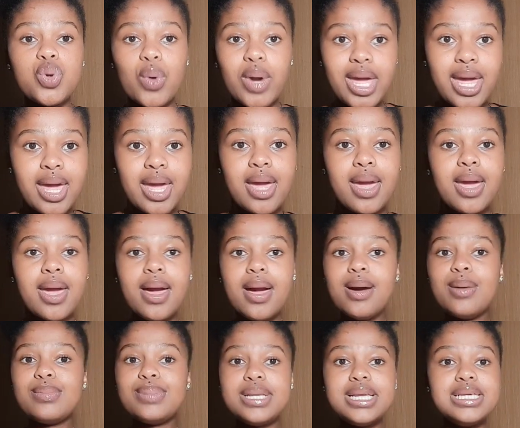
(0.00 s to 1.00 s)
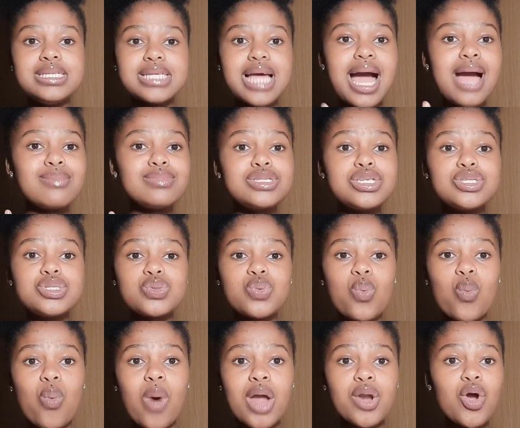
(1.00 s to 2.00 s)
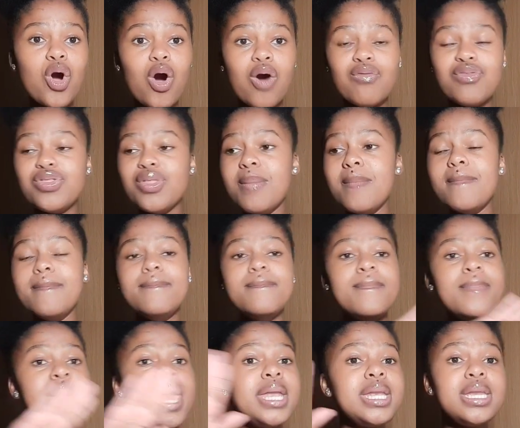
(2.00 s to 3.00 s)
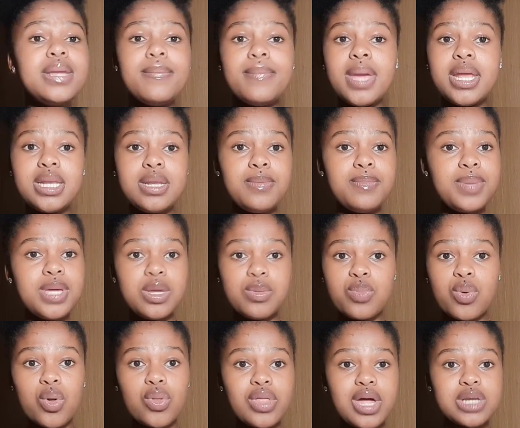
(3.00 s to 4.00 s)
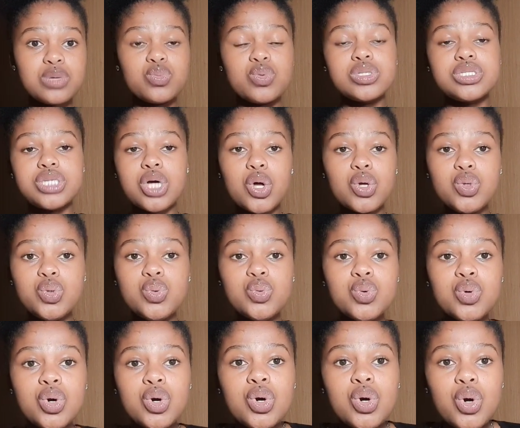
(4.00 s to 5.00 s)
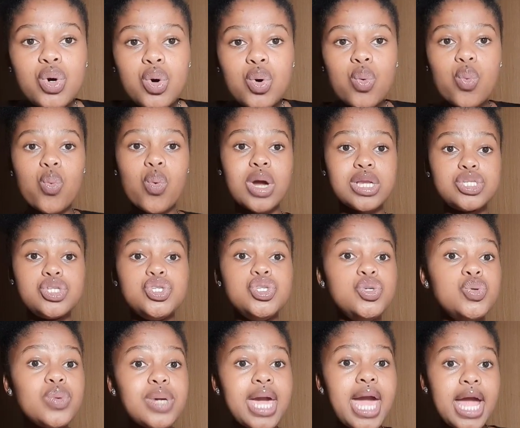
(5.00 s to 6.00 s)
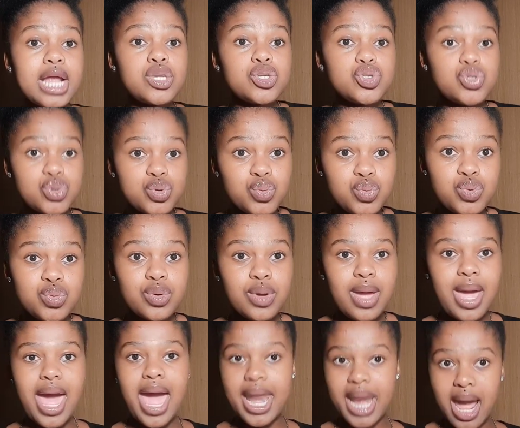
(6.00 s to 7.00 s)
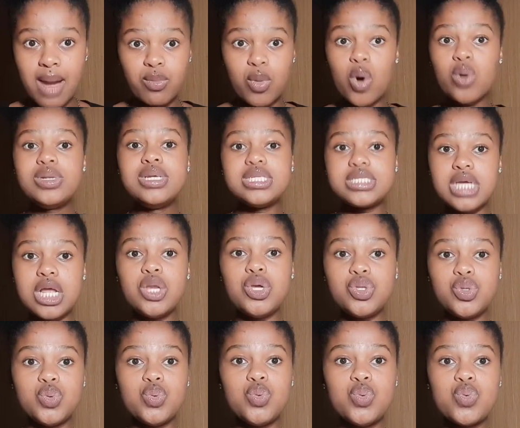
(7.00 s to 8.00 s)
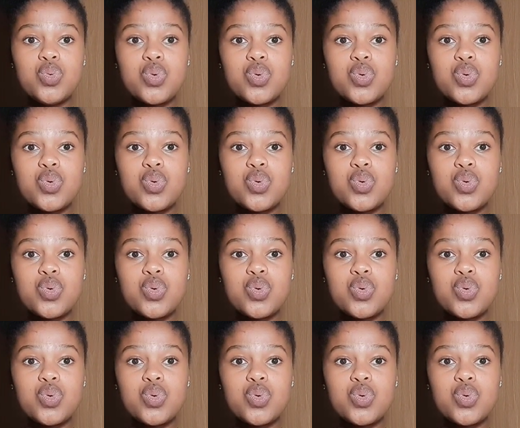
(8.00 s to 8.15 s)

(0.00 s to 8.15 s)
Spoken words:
hair. Please, I'm just one of the many people that will tell you what you can do, and I'm only telling you